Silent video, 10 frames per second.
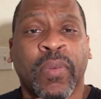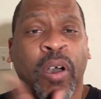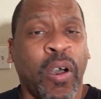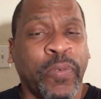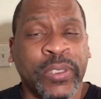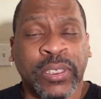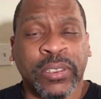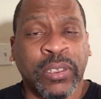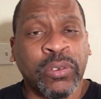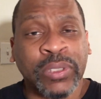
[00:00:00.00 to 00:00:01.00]

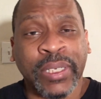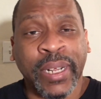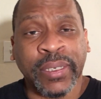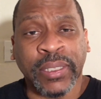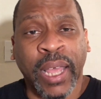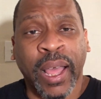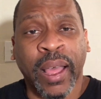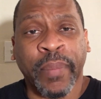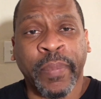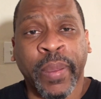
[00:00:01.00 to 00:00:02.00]
officers losing their
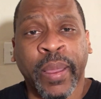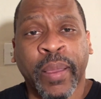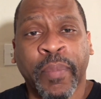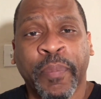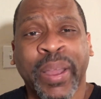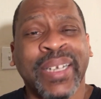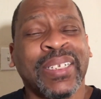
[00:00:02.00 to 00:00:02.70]
job, but it